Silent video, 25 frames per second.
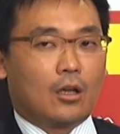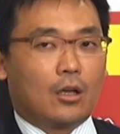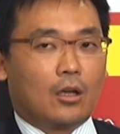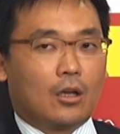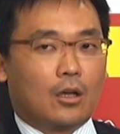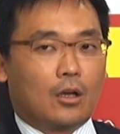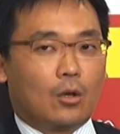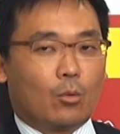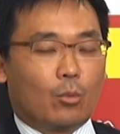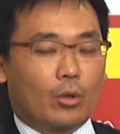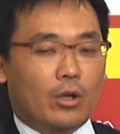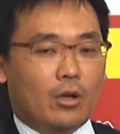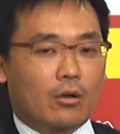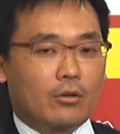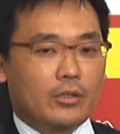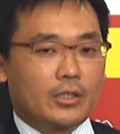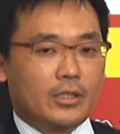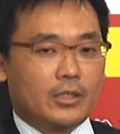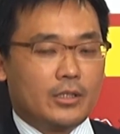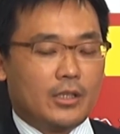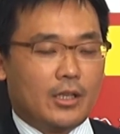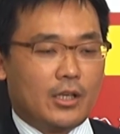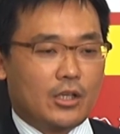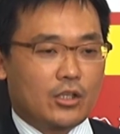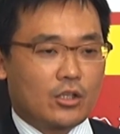Well,
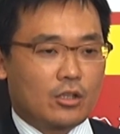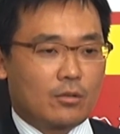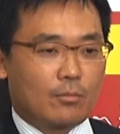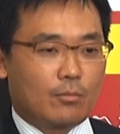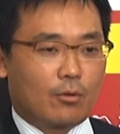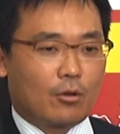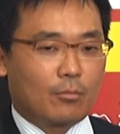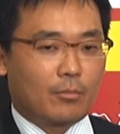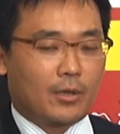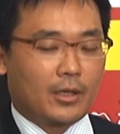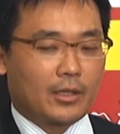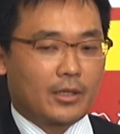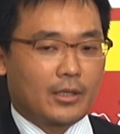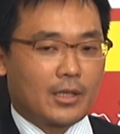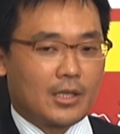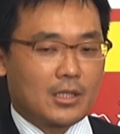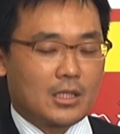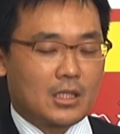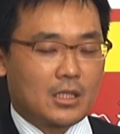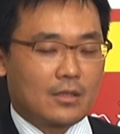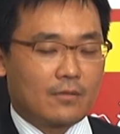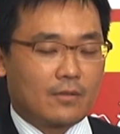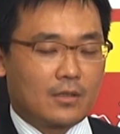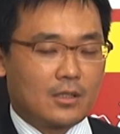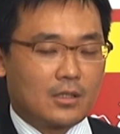the Asian bond market has
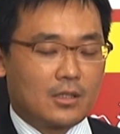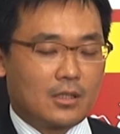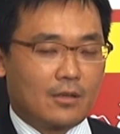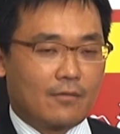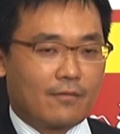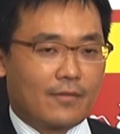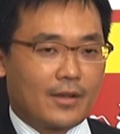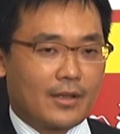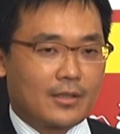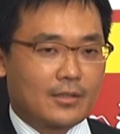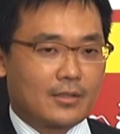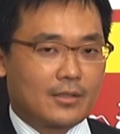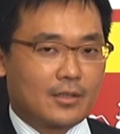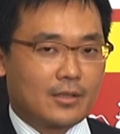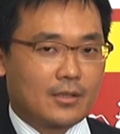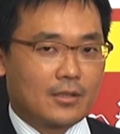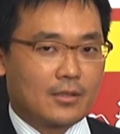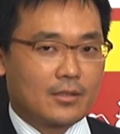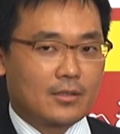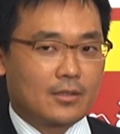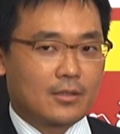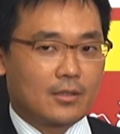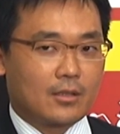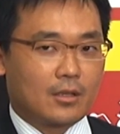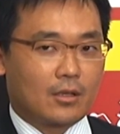given
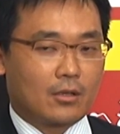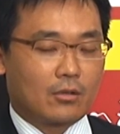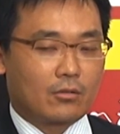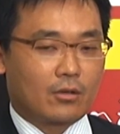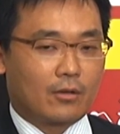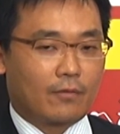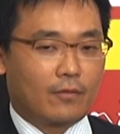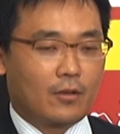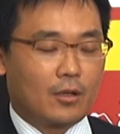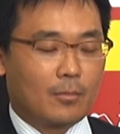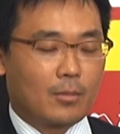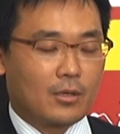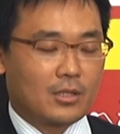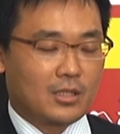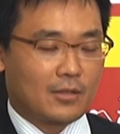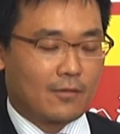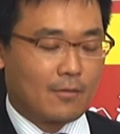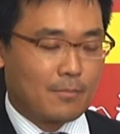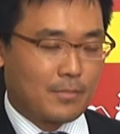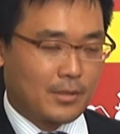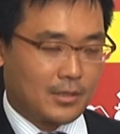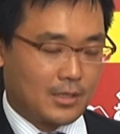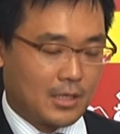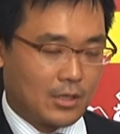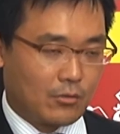investors roughly about
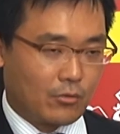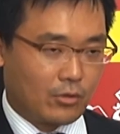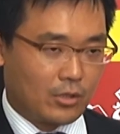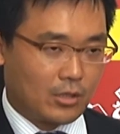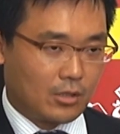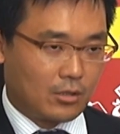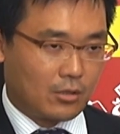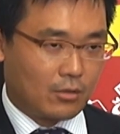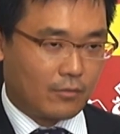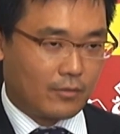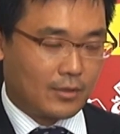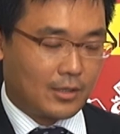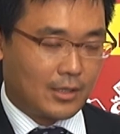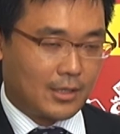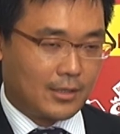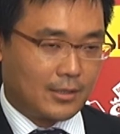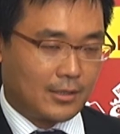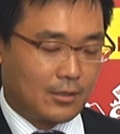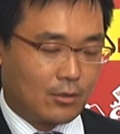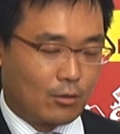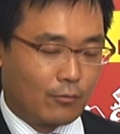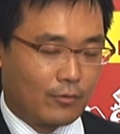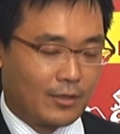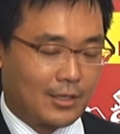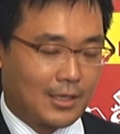7% return
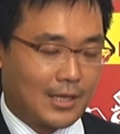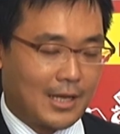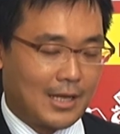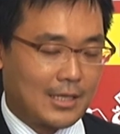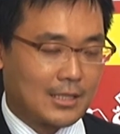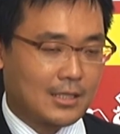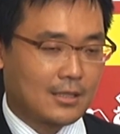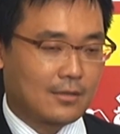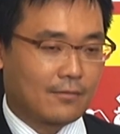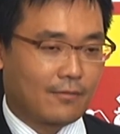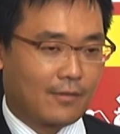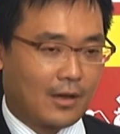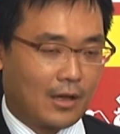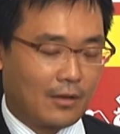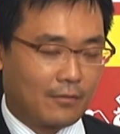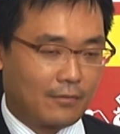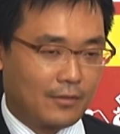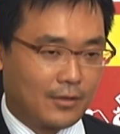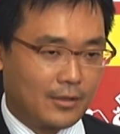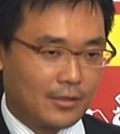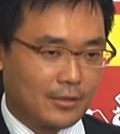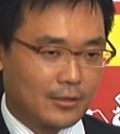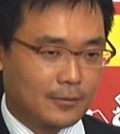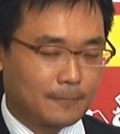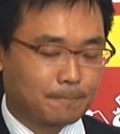over the last 5
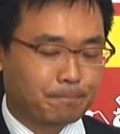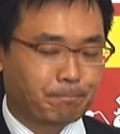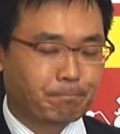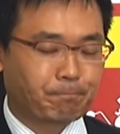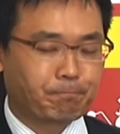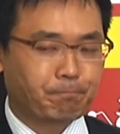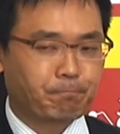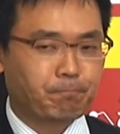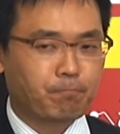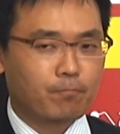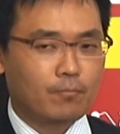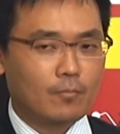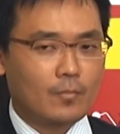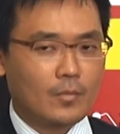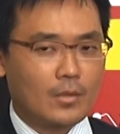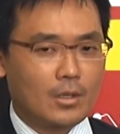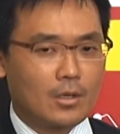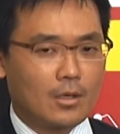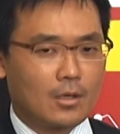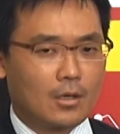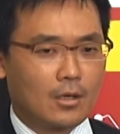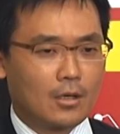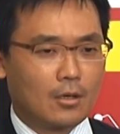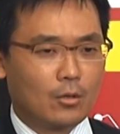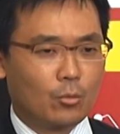years.
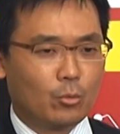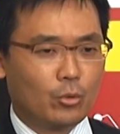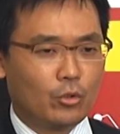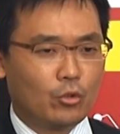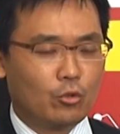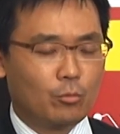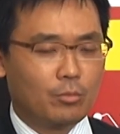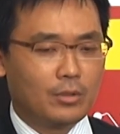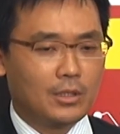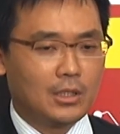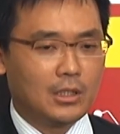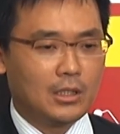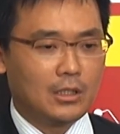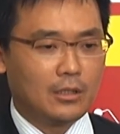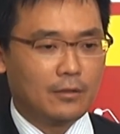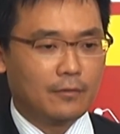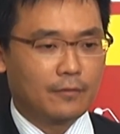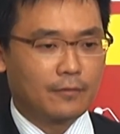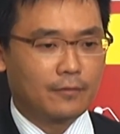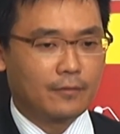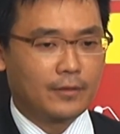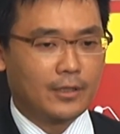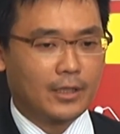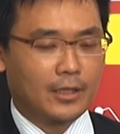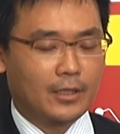We do
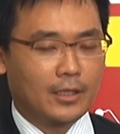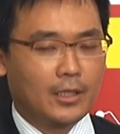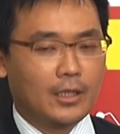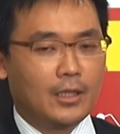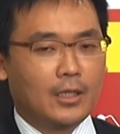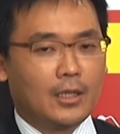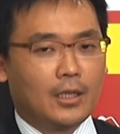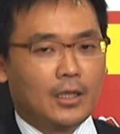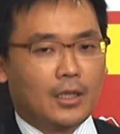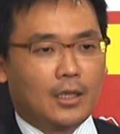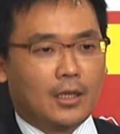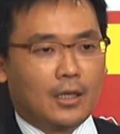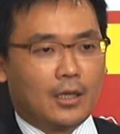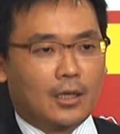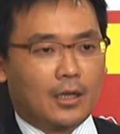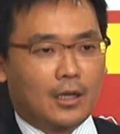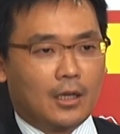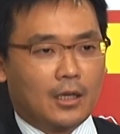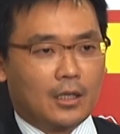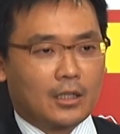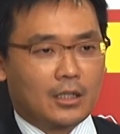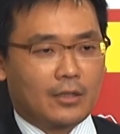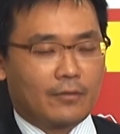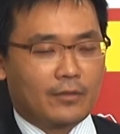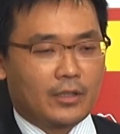believe that
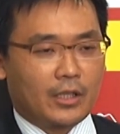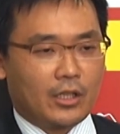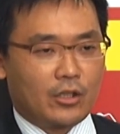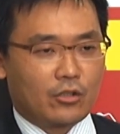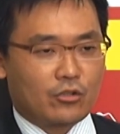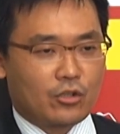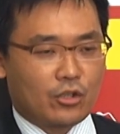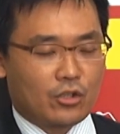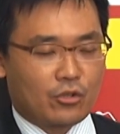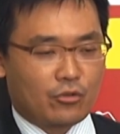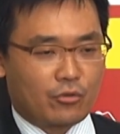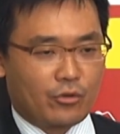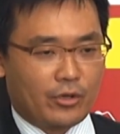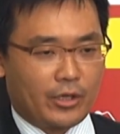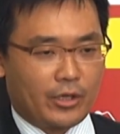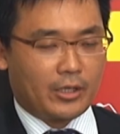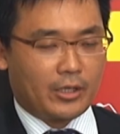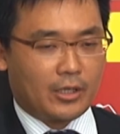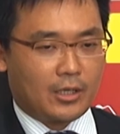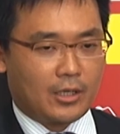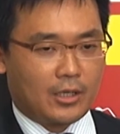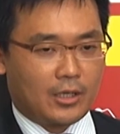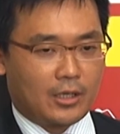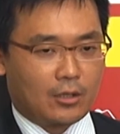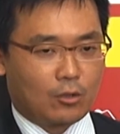given the interest
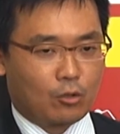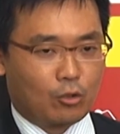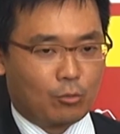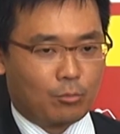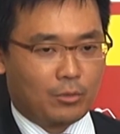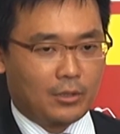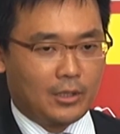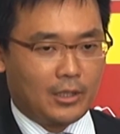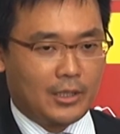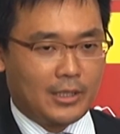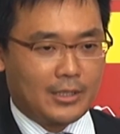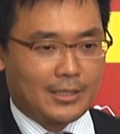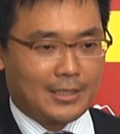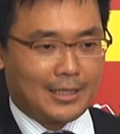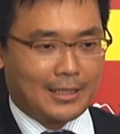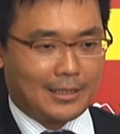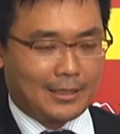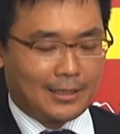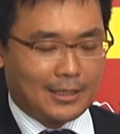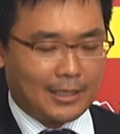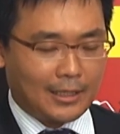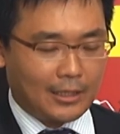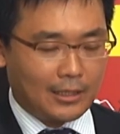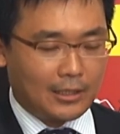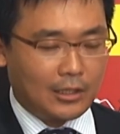globally is
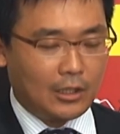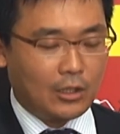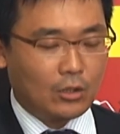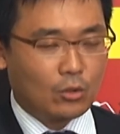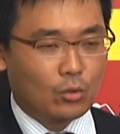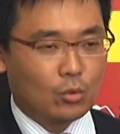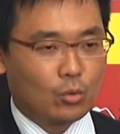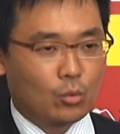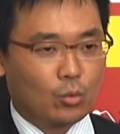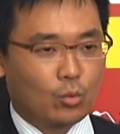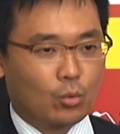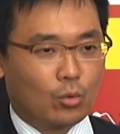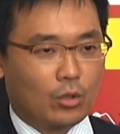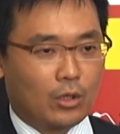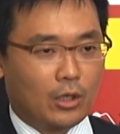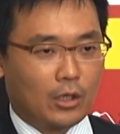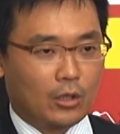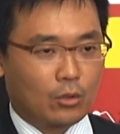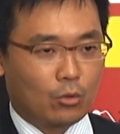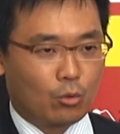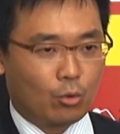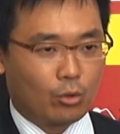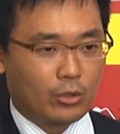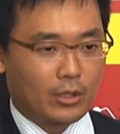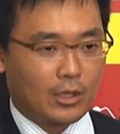unlikely to
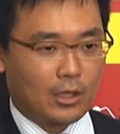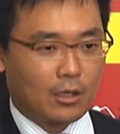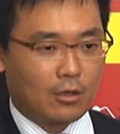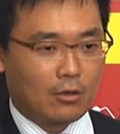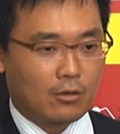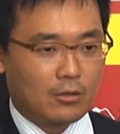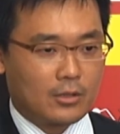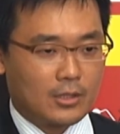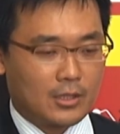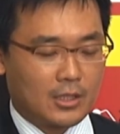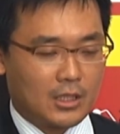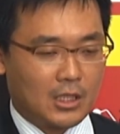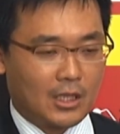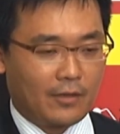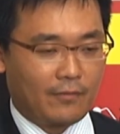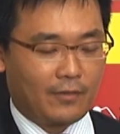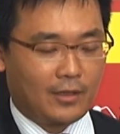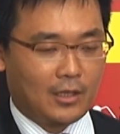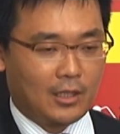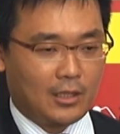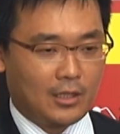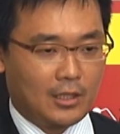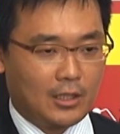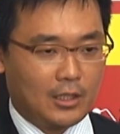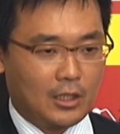go down
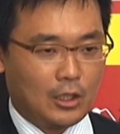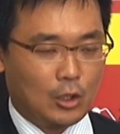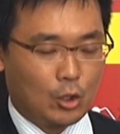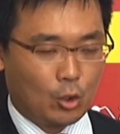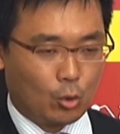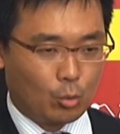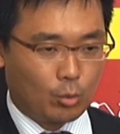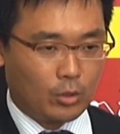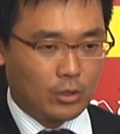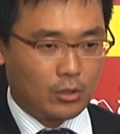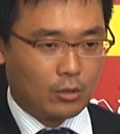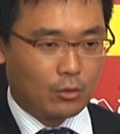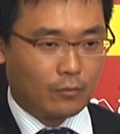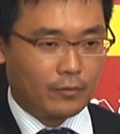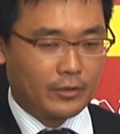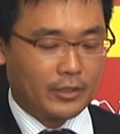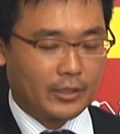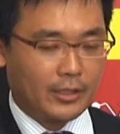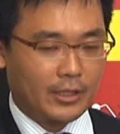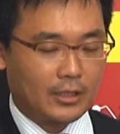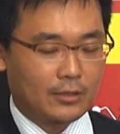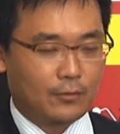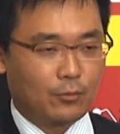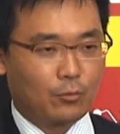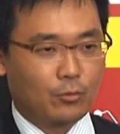significantly lower over the
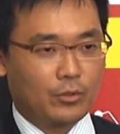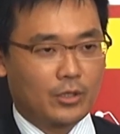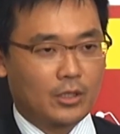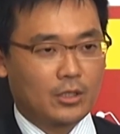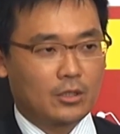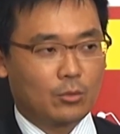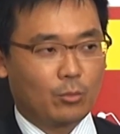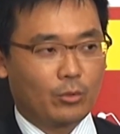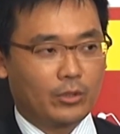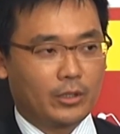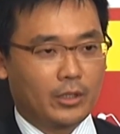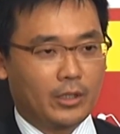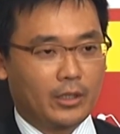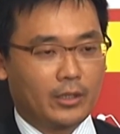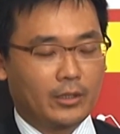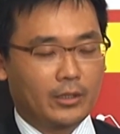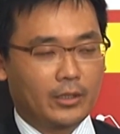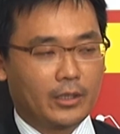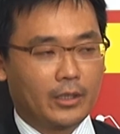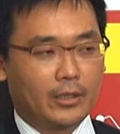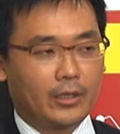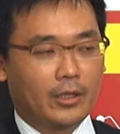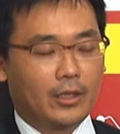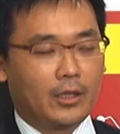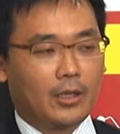next few years, we think
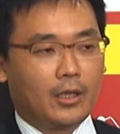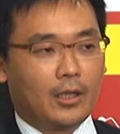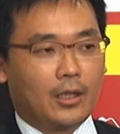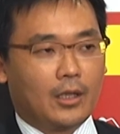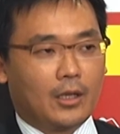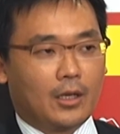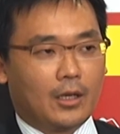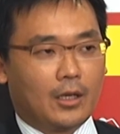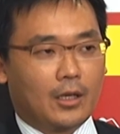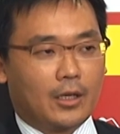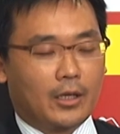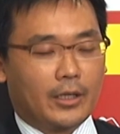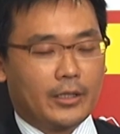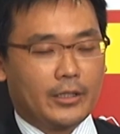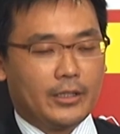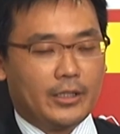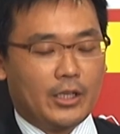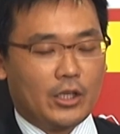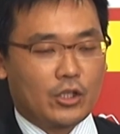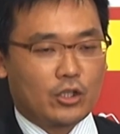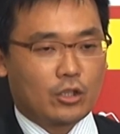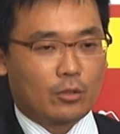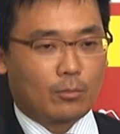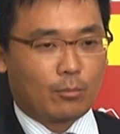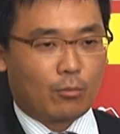that the
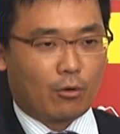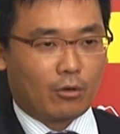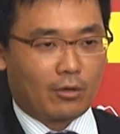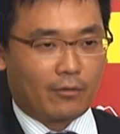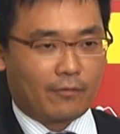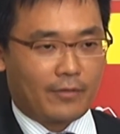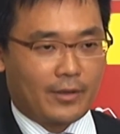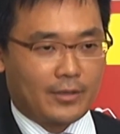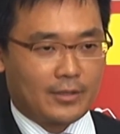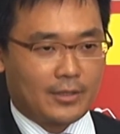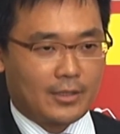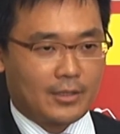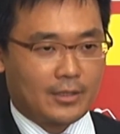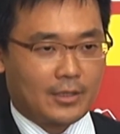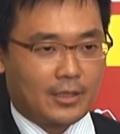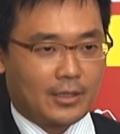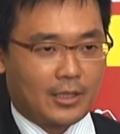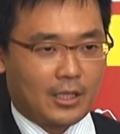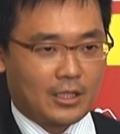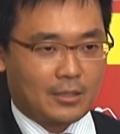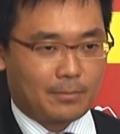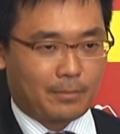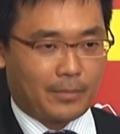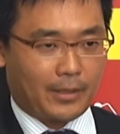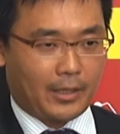Asian bond investors can
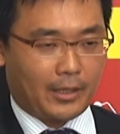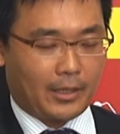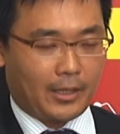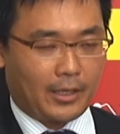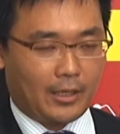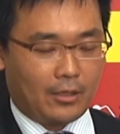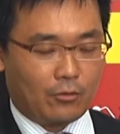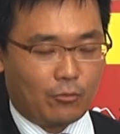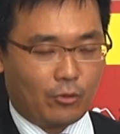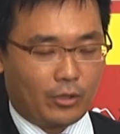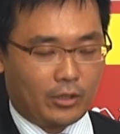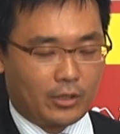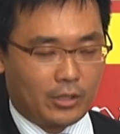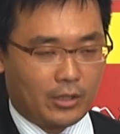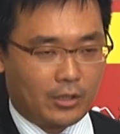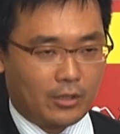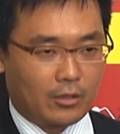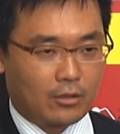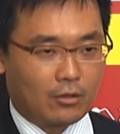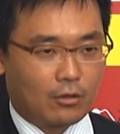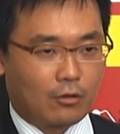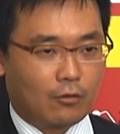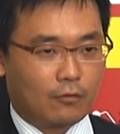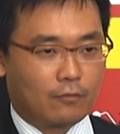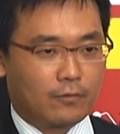expect a
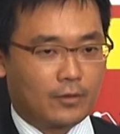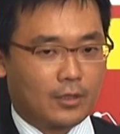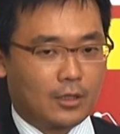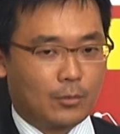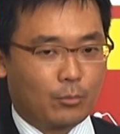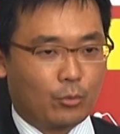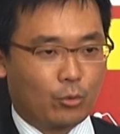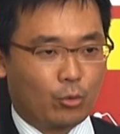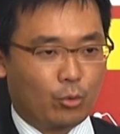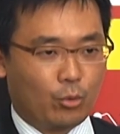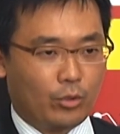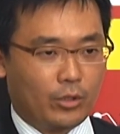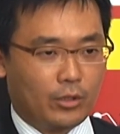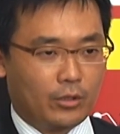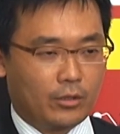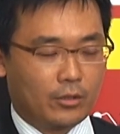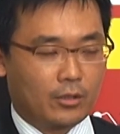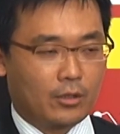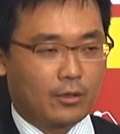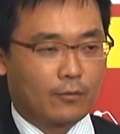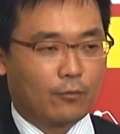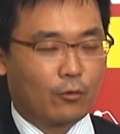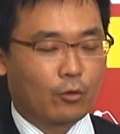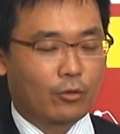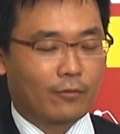return of between
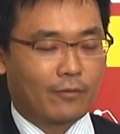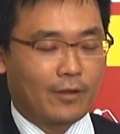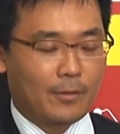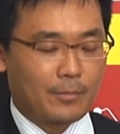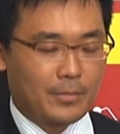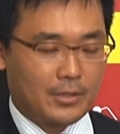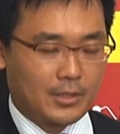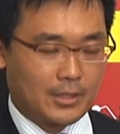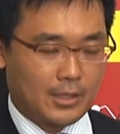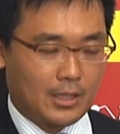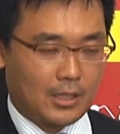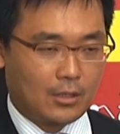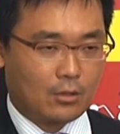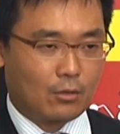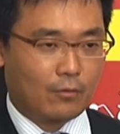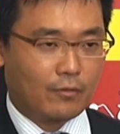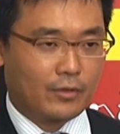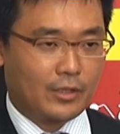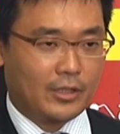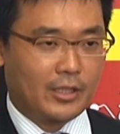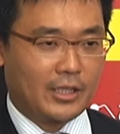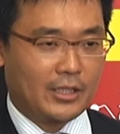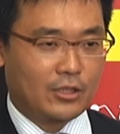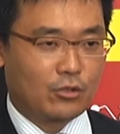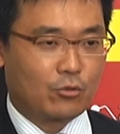4 to 5% over
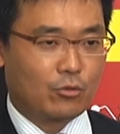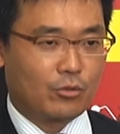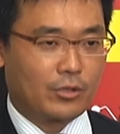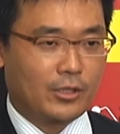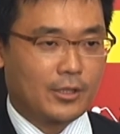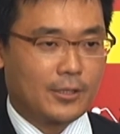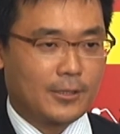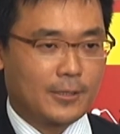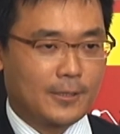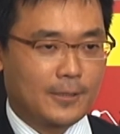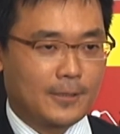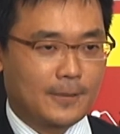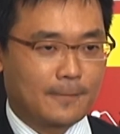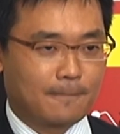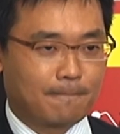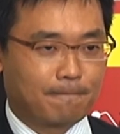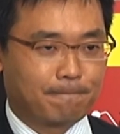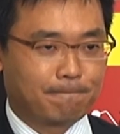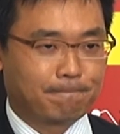the next 3 years.